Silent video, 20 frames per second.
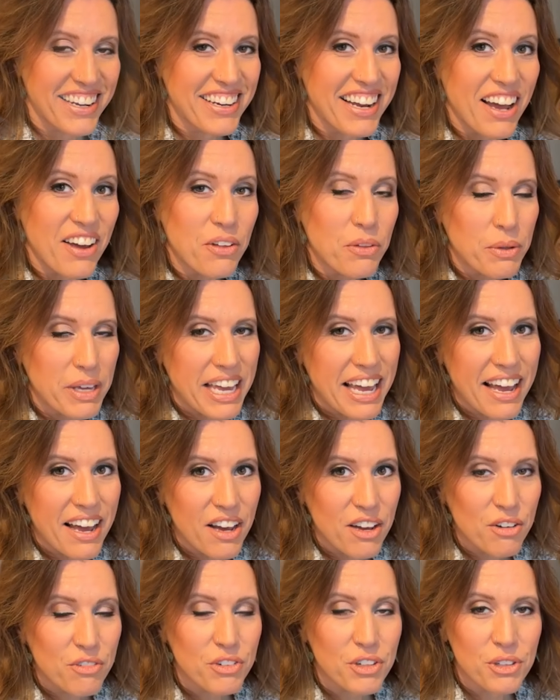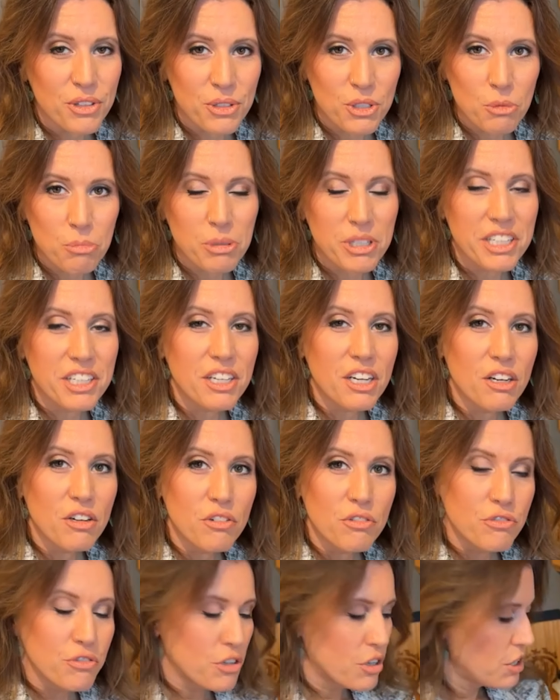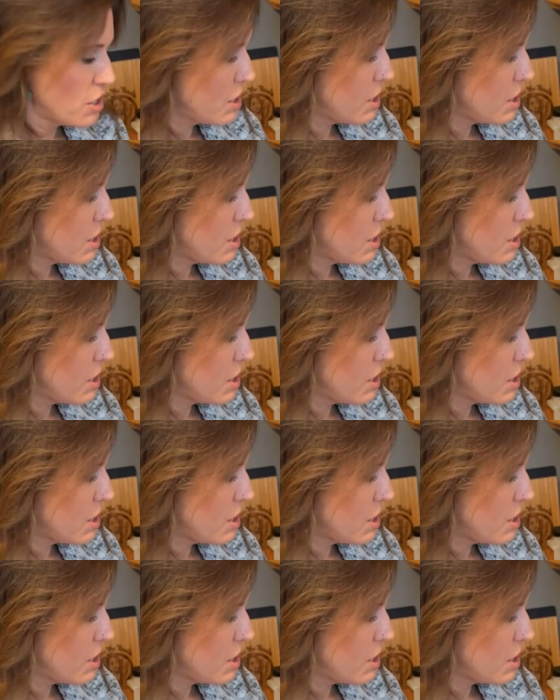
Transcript: now we have a little bit of